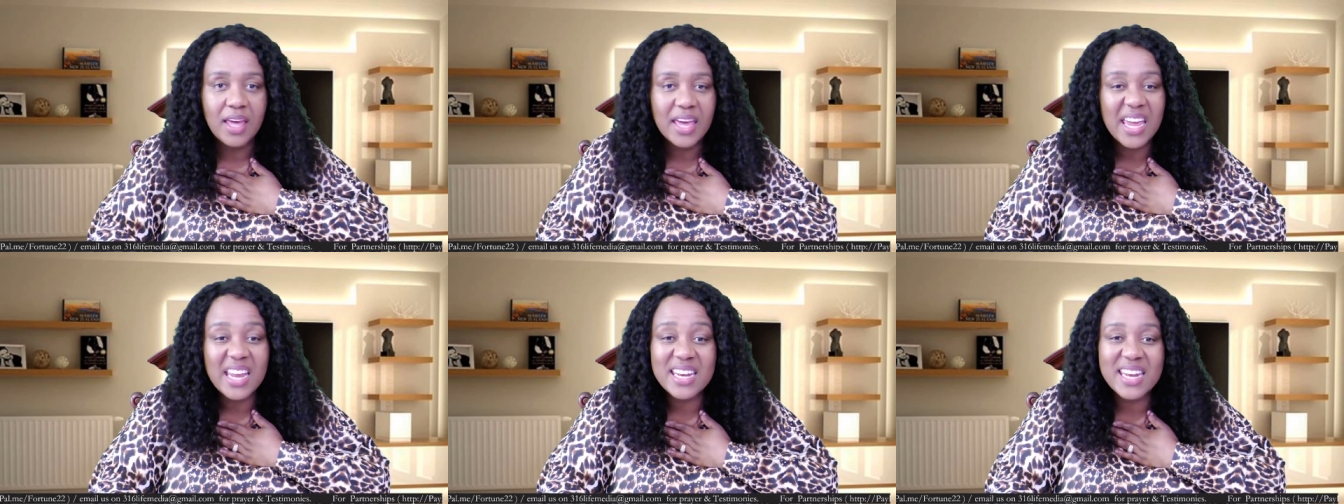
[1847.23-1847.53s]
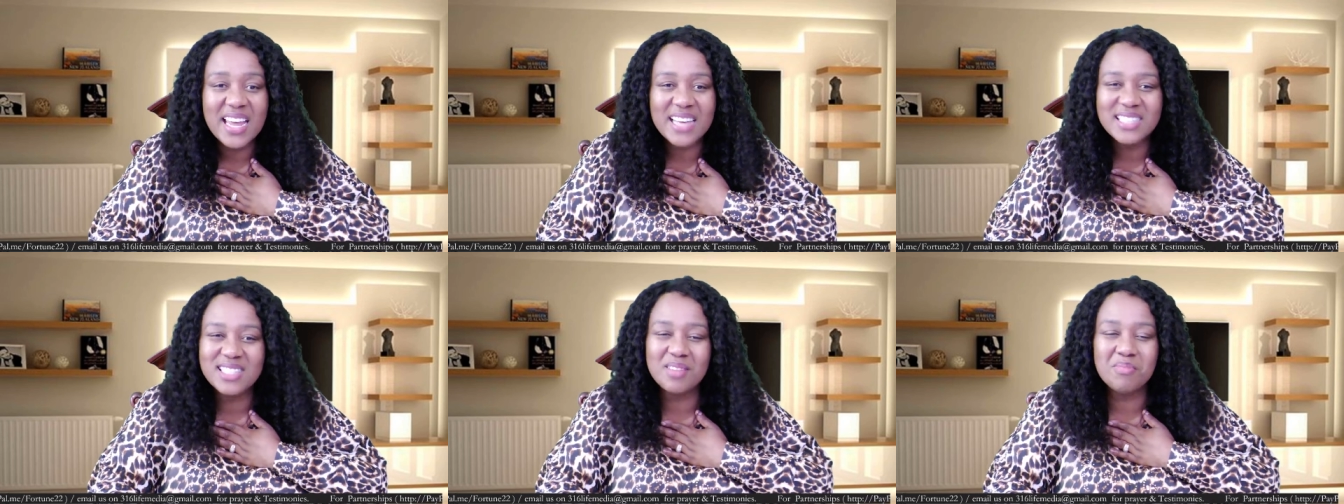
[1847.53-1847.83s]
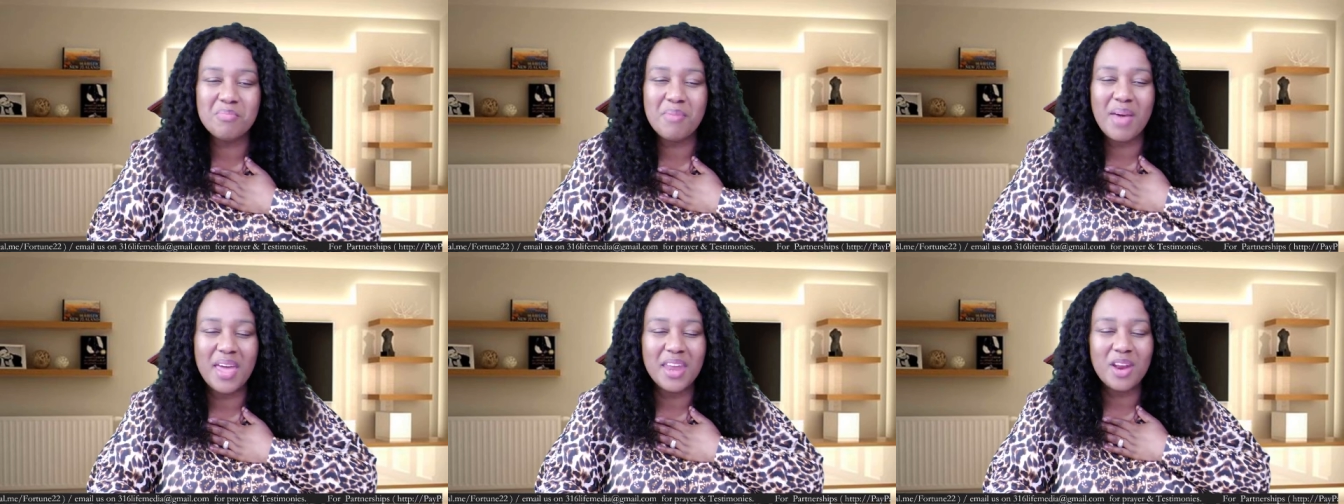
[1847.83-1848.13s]
It
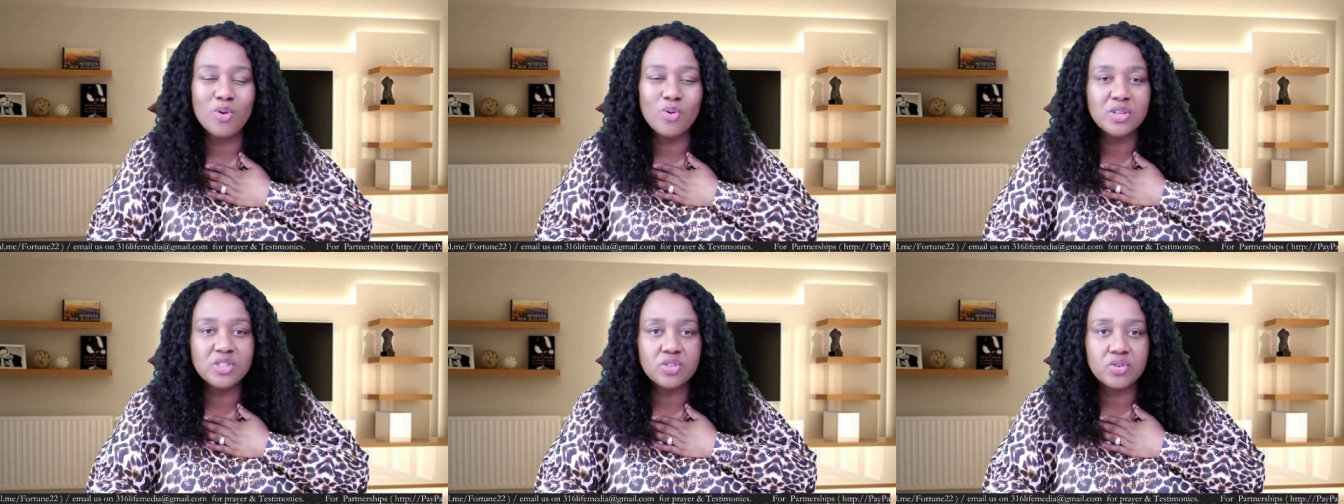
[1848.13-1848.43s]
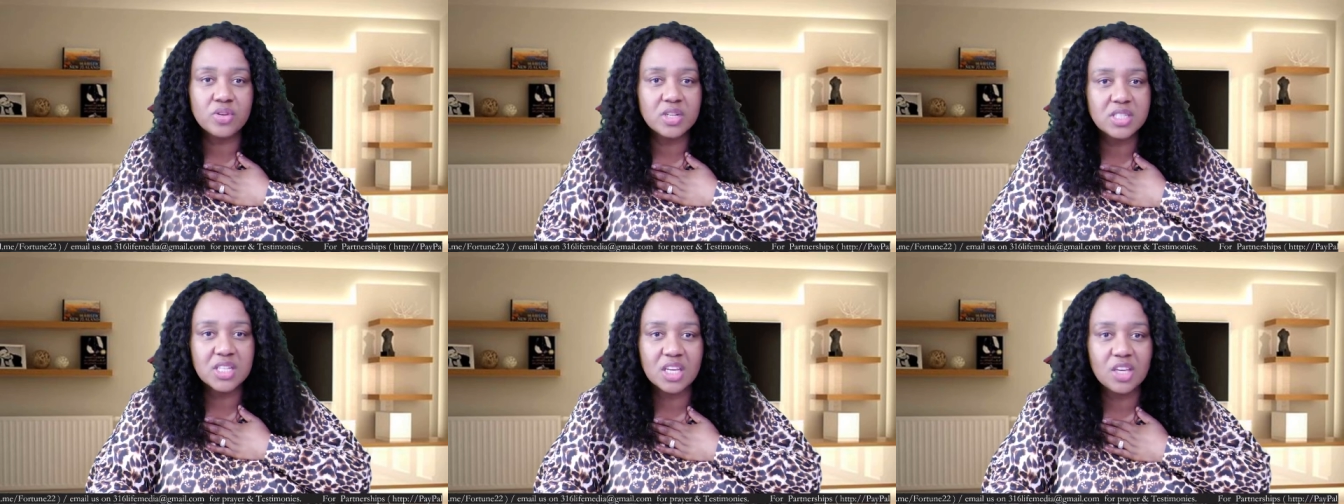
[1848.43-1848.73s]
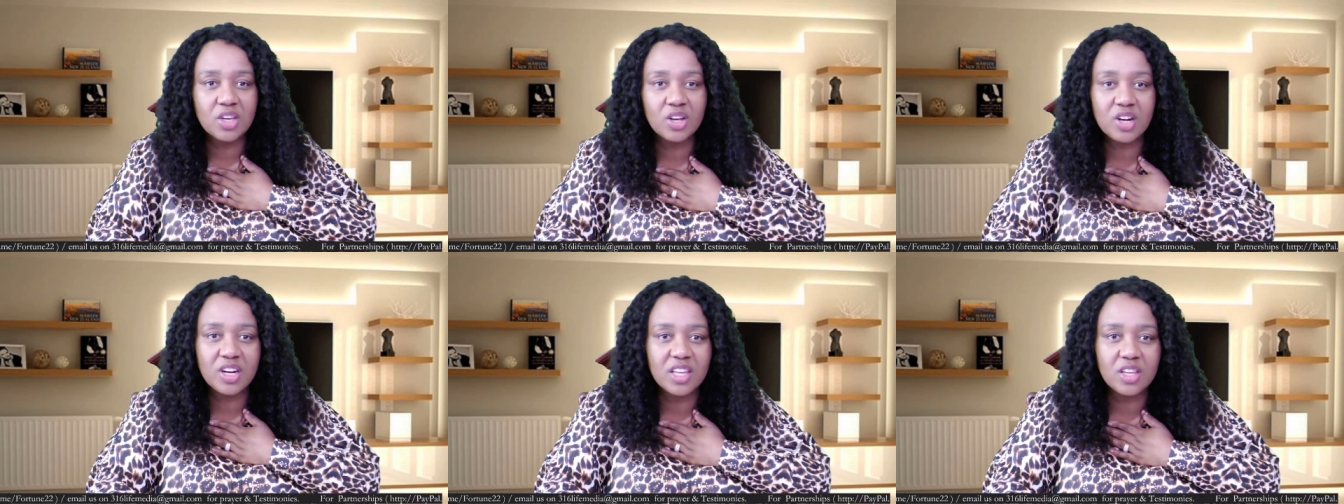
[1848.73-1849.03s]
doesn't matter who is
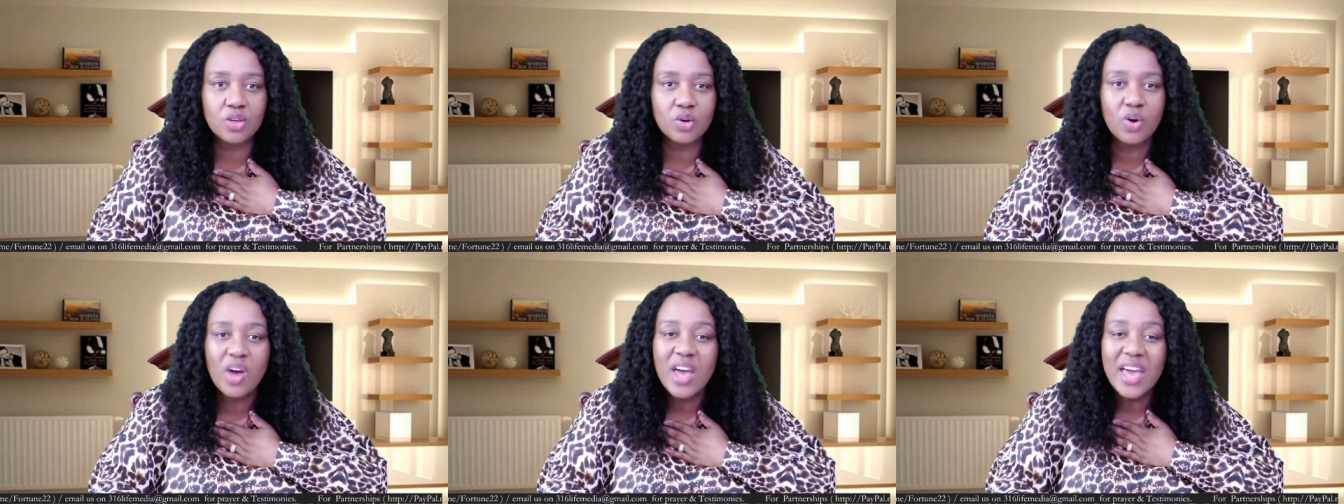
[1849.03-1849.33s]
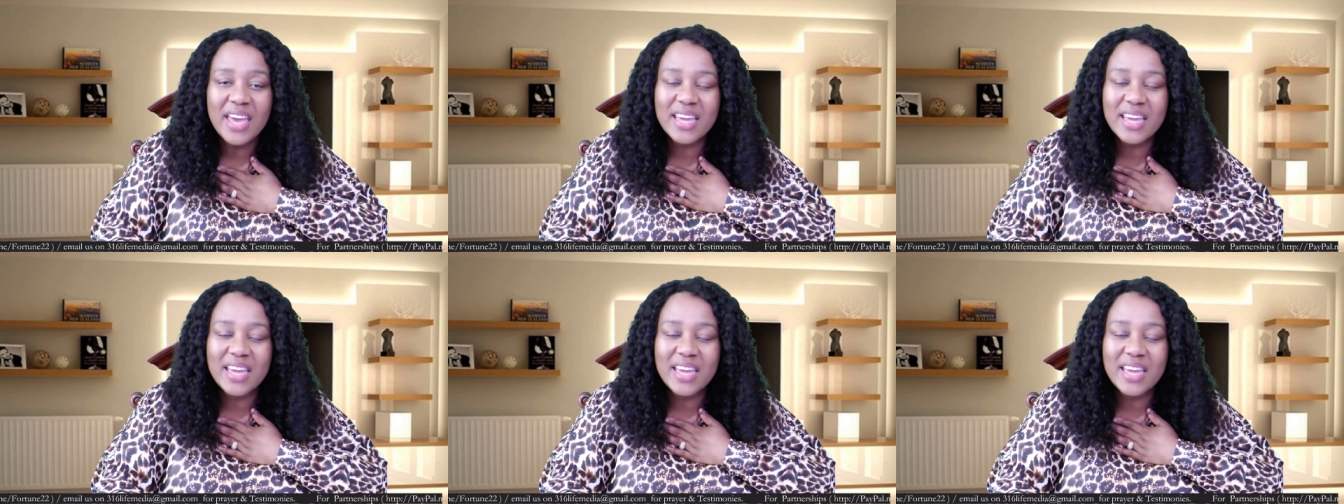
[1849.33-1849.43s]
ridiculing you,